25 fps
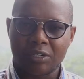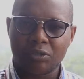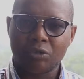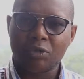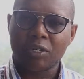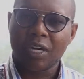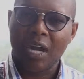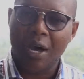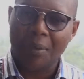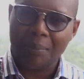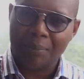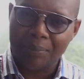
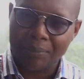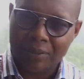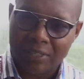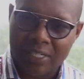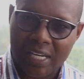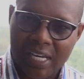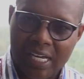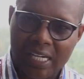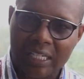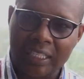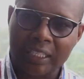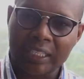What I'm
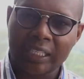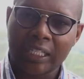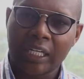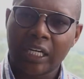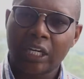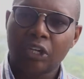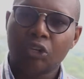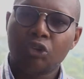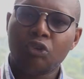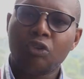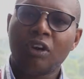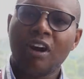saying,
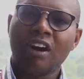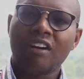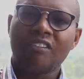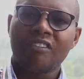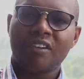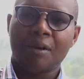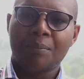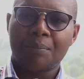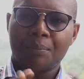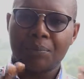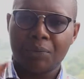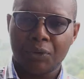you have
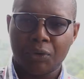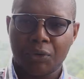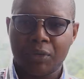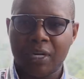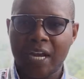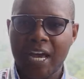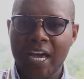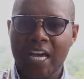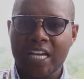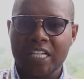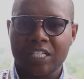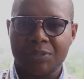a
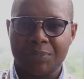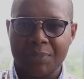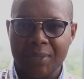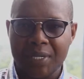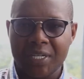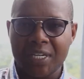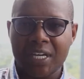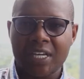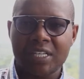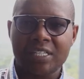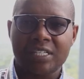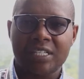broader
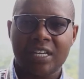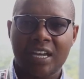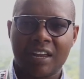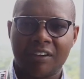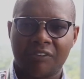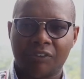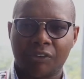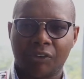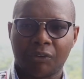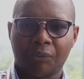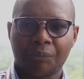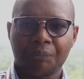experience
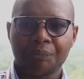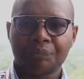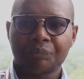level.